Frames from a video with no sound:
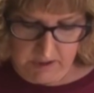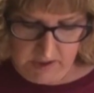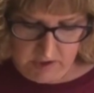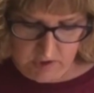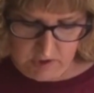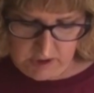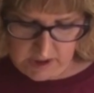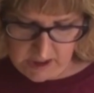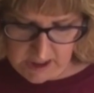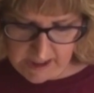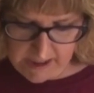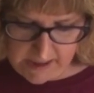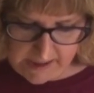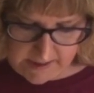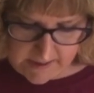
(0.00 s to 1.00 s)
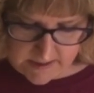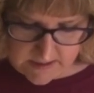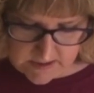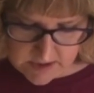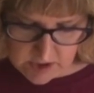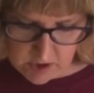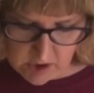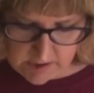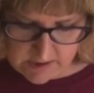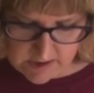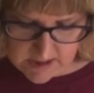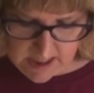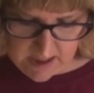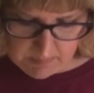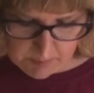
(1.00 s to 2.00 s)
because you're like, I gotta get this dinner on the
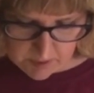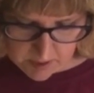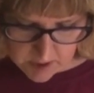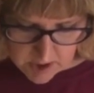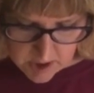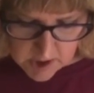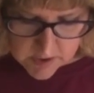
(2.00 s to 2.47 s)
table.